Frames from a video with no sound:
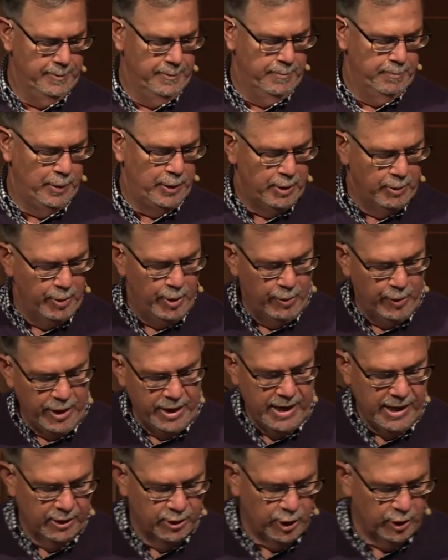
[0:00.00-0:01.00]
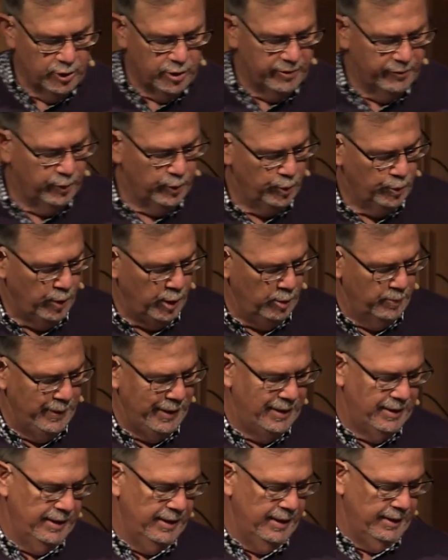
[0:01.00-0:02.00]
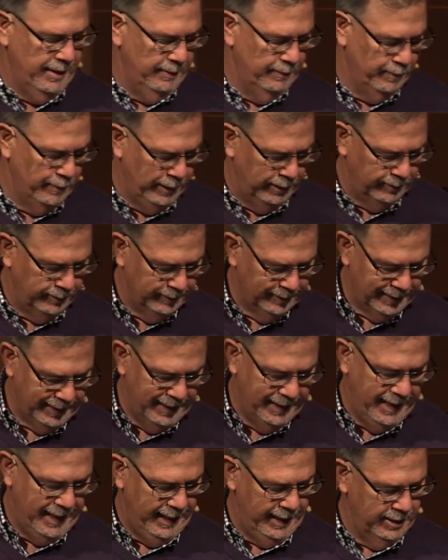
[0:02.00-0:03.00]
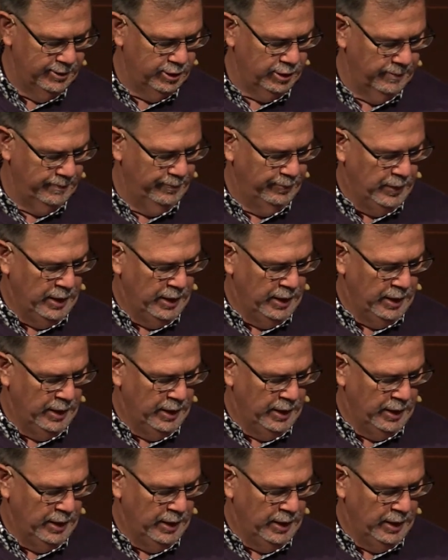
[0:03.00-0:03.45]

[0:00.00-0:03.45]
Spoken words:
But then we read now Joseph was well built and handsome.